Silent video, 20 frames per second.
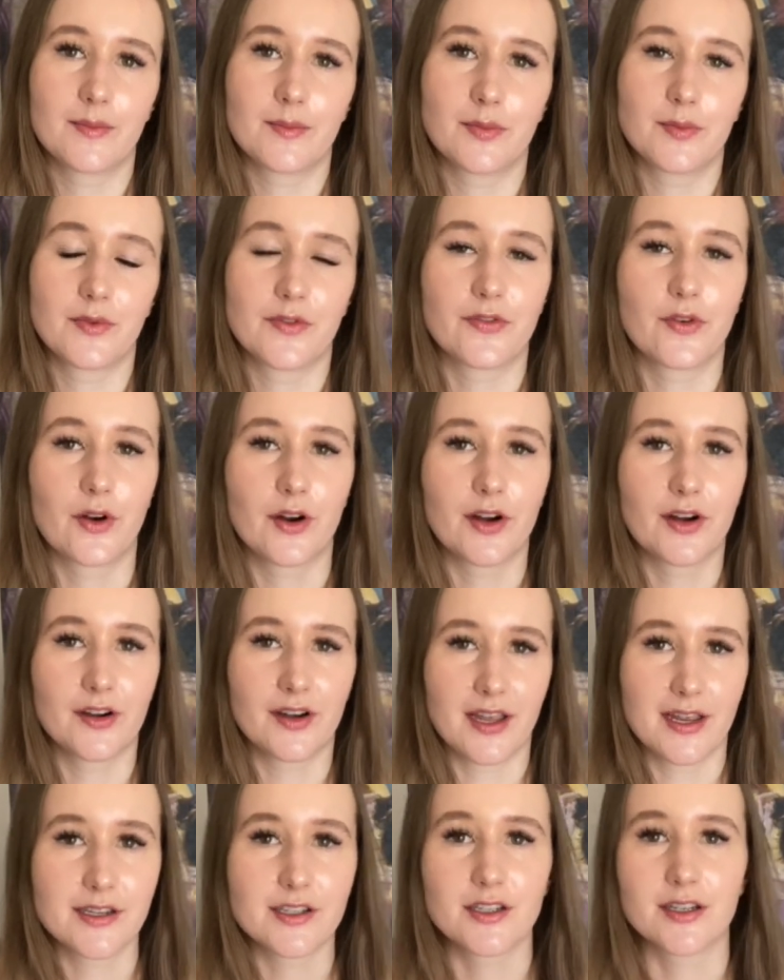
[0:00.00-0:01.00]
before
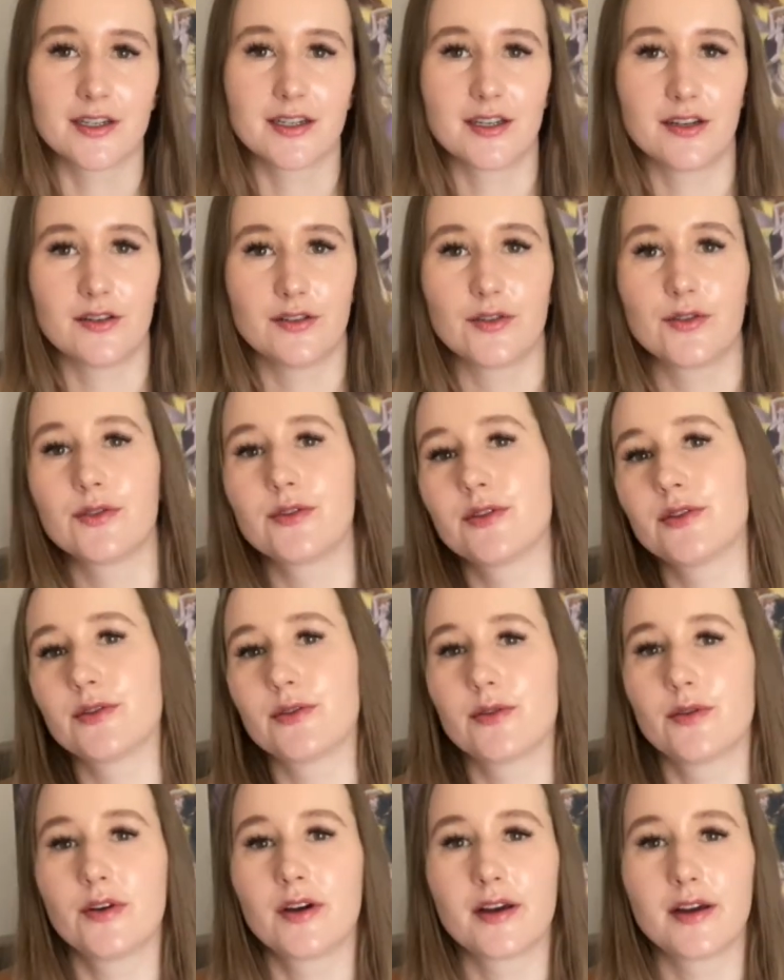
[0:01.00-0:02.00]
creation. He knew
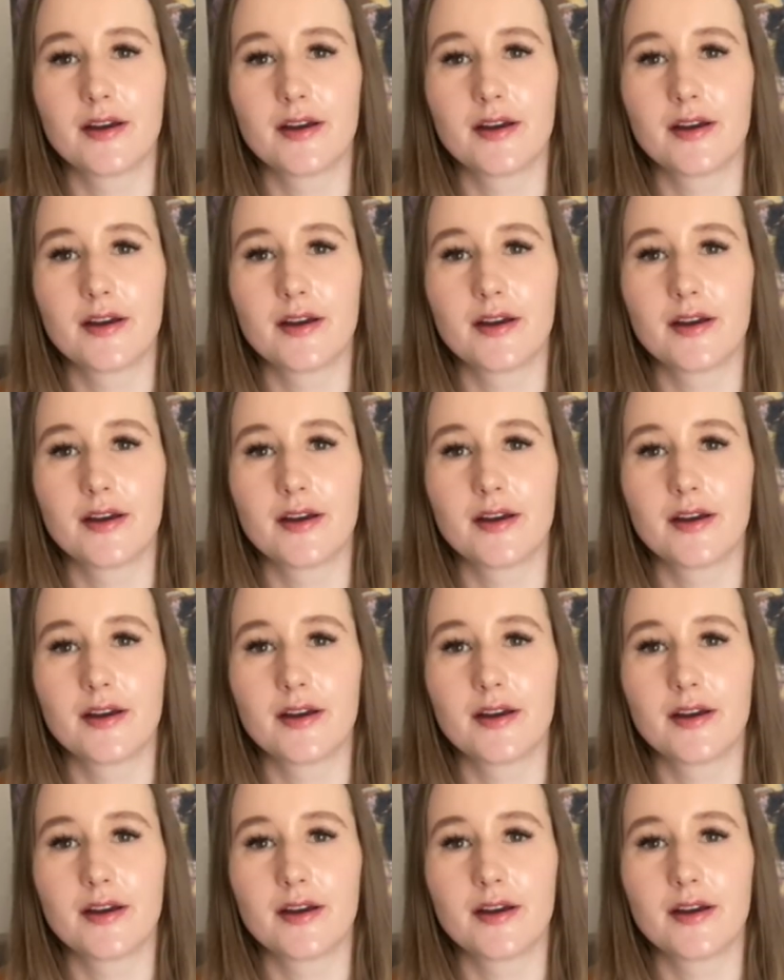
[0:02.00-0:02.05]
you.